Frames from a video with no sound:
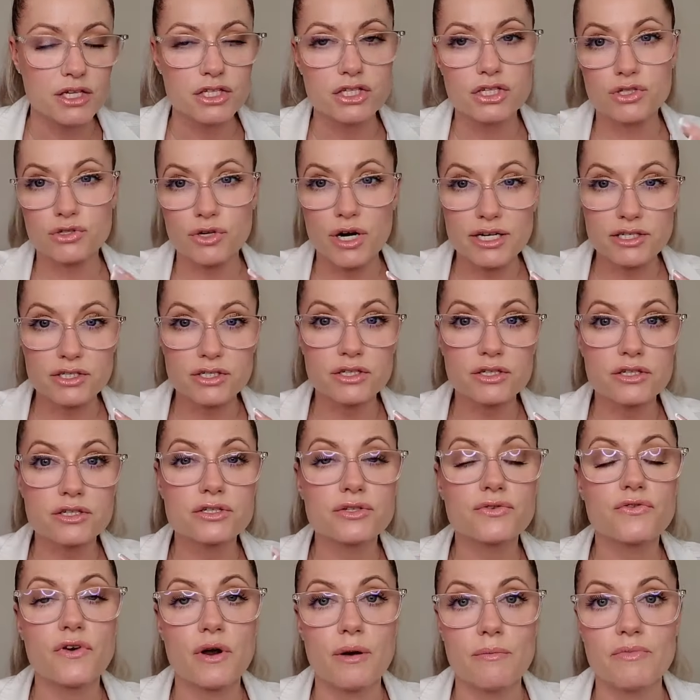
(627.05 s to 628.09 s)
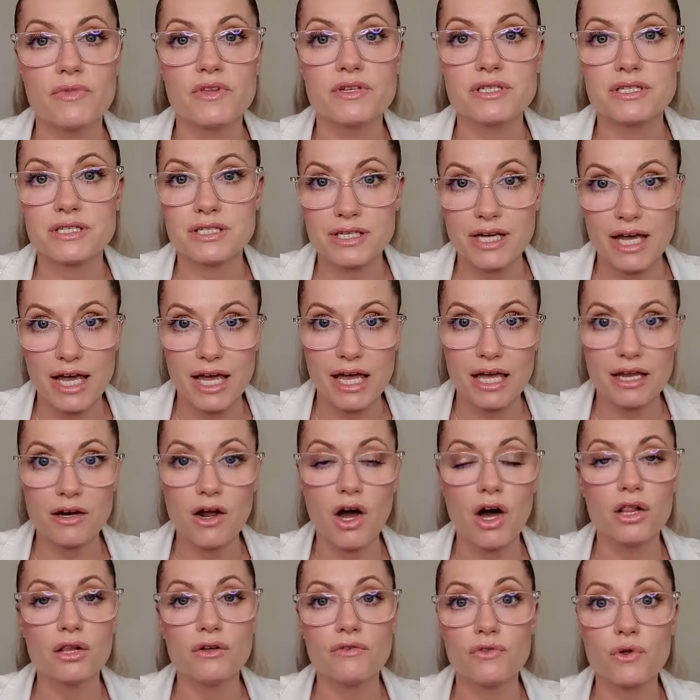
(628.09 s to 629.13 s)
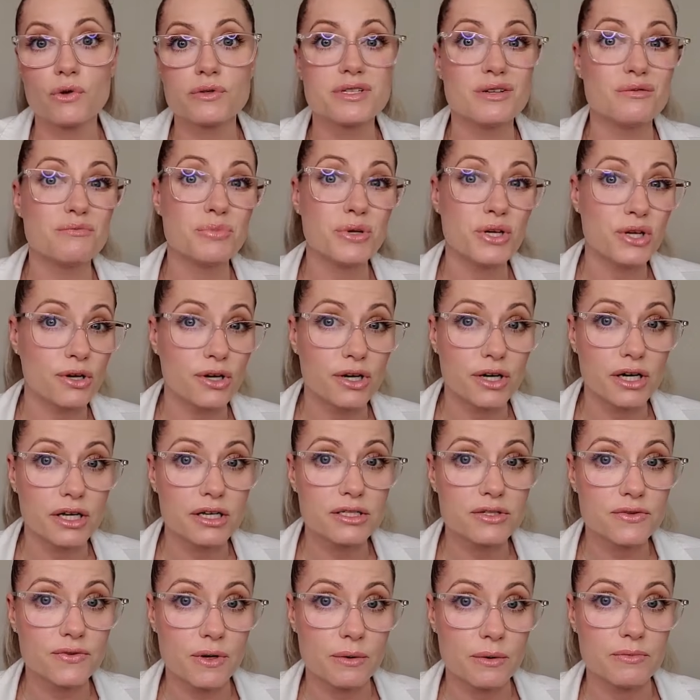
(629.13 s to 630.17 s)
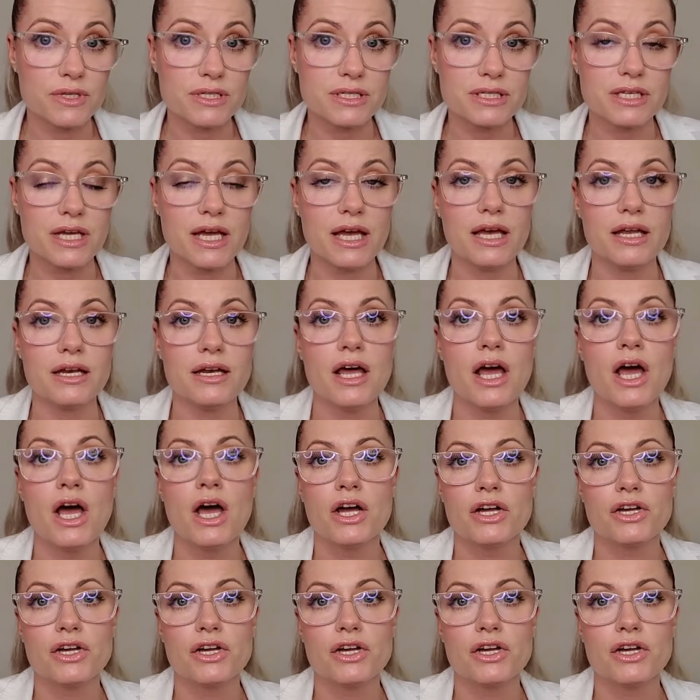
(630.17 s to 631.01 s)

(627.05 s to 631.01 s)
stressors from the skin, all of those impurities from the skin,